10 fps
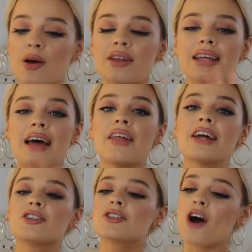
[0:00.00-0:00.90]
ones and they're
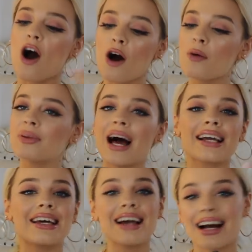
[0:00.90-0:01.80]
just all
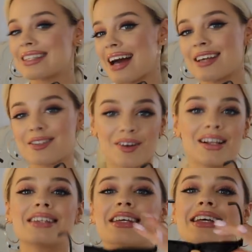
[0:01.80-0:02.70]
black cat eye
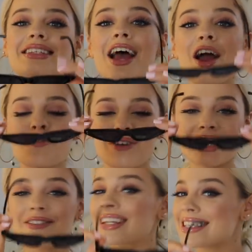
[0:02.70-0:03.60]
sunglasses.
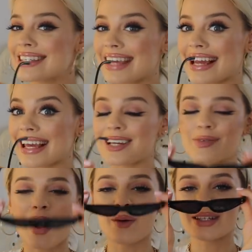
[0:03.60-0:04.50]
Really, really skinny as
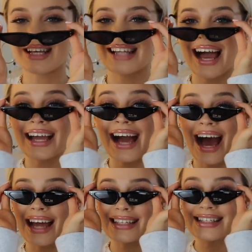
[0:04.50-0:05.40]
well, which I like.
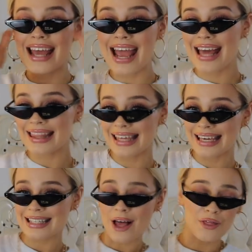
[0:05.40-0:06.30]
And
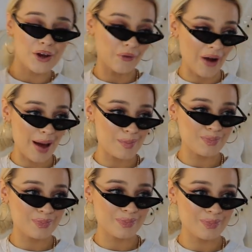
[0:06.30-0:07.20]
these on the
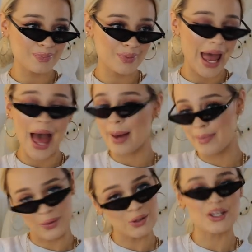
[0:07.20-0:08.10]
gram, a
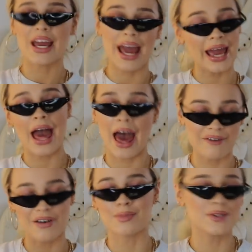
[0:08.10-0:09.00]
bougie
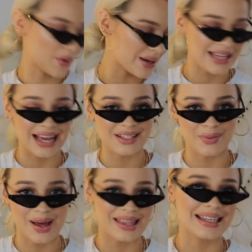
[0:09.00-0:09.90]
AF. I'm so excited to
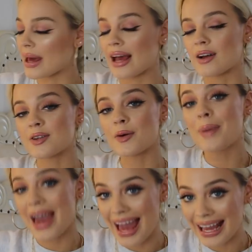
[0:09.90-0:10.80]
wear these. And I also
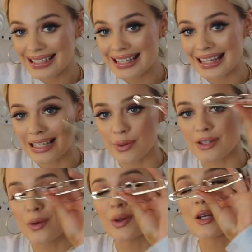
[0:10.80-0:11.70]
picked these
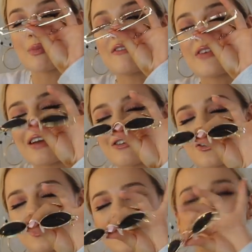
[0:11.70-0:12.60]
ones up, which are my favourite
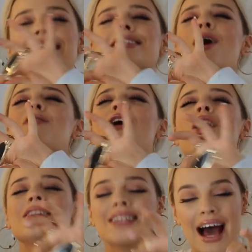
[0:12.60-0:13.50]
sunglasses of
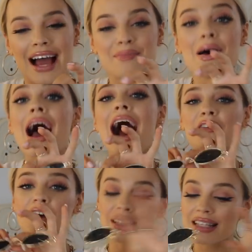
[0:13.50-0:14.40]
all time.
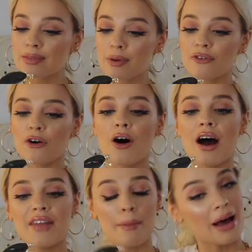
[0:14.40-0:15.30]
I've had these before
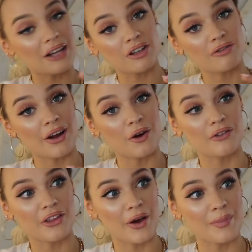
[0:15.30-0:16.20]
and then Patrick ran
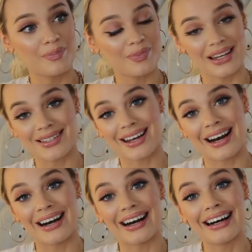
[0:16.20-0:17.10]
over them in his
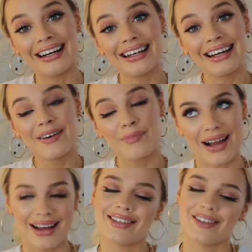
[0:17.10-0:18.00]
car. By
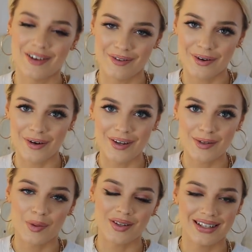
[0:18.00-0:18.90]
accident, of
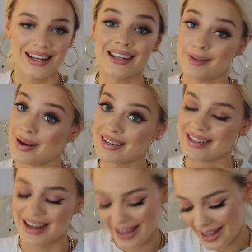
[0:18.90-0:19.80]
course, he wasn't in a
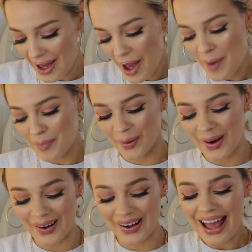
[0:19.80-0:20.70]
domestic.
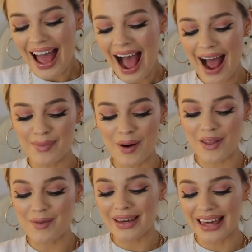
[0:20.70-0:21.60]
But I bought
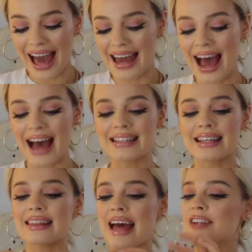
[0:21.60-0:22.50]
them again and
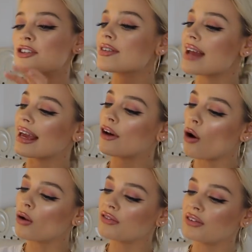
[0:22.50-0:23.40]
they're just a
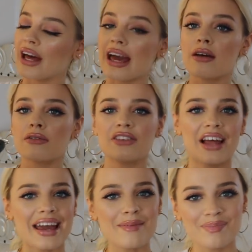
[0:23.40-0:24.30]
gold
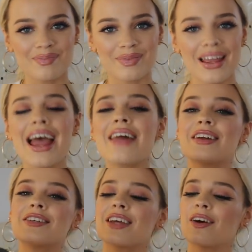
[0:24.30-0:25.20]
flame.
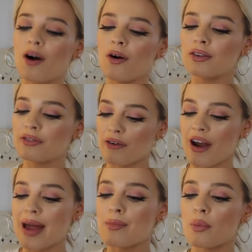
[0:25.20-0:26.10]
They're just a gold
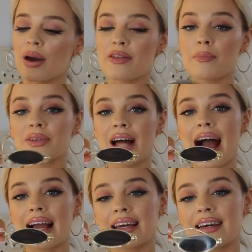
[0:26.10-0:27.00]
frame with
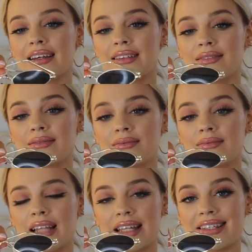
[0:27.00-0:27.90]
black
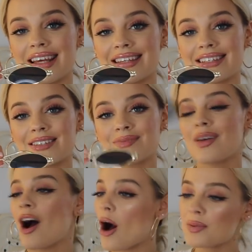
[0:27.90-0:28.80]
lenses.
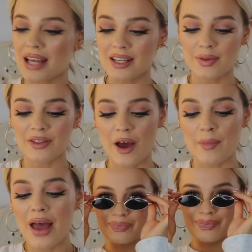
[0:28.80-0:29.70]
Obsessed with them.